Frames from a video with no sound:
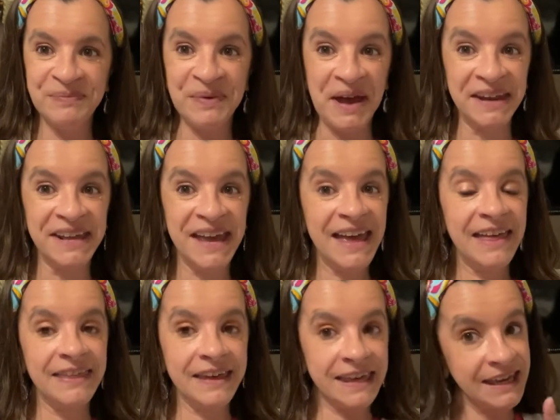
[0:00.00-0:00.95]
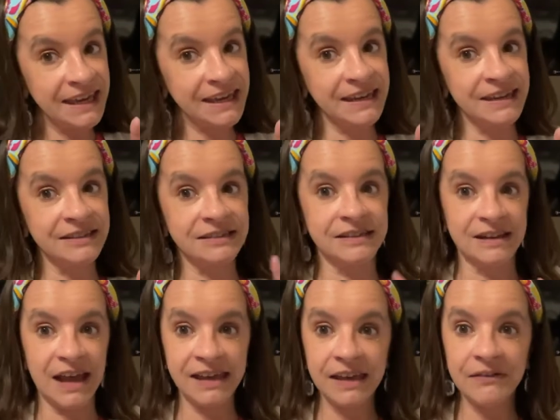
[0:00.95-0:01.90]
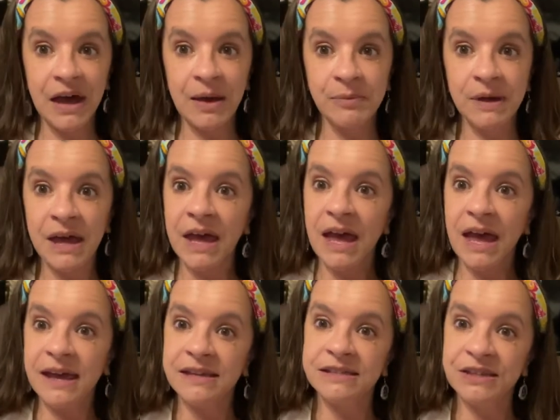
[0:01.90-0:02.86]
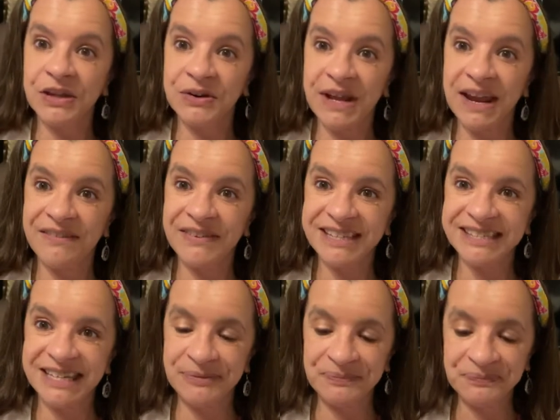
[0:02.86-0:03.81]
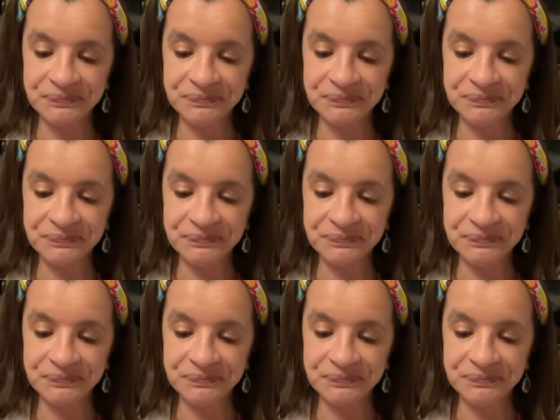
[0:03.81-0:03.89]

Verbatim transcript: but the key is to not give up and to learn how to fix it.